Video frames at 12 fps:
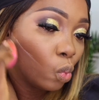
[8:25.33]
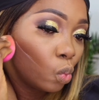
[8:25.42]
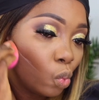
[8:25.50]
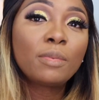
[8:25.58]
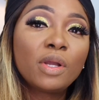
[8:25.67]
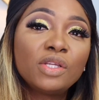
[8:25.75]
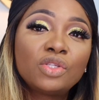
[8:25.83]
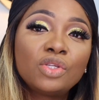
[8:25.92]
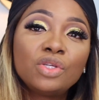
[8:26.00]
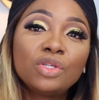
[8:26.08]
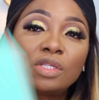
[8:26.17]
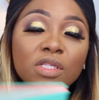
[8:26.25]
I'm going to
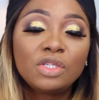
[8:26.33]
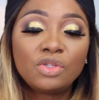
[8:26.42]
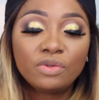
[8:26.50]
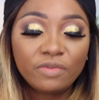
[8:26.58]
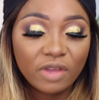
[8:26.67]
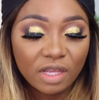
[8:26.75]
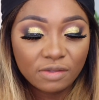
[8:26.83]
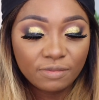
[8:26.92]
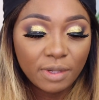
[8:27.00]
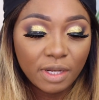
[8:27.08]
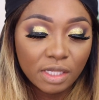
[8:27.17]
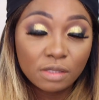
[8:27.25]
use the Juvia's
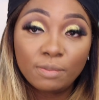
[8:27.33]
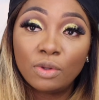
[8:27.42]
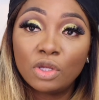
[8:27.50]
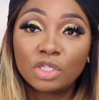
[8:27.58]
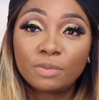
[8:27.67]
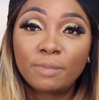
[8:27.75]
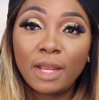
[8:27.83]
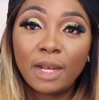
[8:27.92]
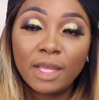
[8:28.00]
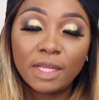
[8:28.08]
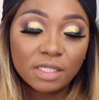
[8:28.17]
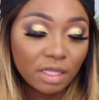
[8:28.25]
Place Blush
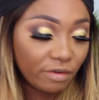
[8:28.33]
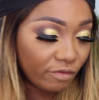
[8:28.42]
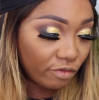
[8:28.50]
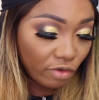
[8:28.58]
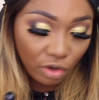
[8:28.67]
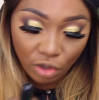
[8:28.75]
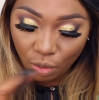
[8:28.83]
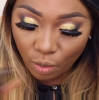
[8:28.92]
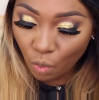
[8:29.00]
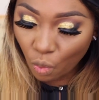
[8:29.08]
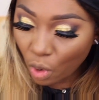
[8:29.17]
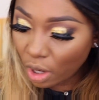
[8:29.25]
Palette in
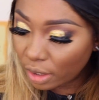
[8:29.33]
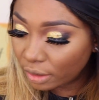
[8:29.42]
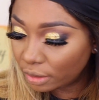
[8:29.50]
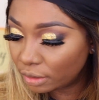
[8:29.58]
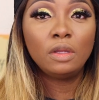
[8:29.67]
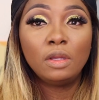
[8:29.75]
Volume 1,